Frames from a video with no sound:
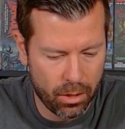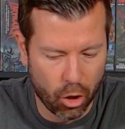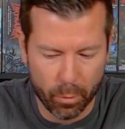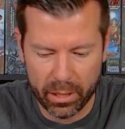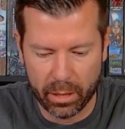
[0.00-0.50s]

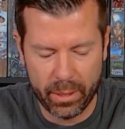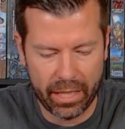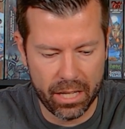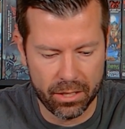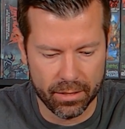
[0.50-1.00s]
Open
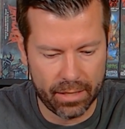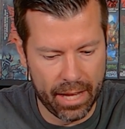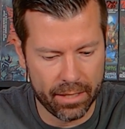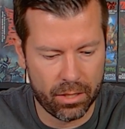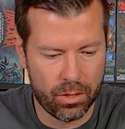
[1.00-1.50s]
communications
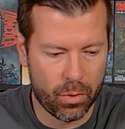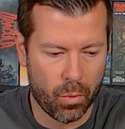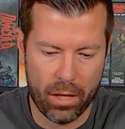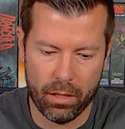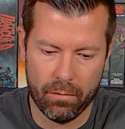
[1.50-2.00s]
at
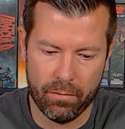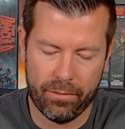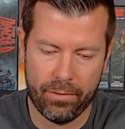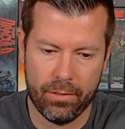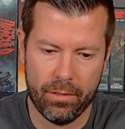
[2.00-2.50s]

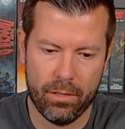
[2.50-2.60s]
12.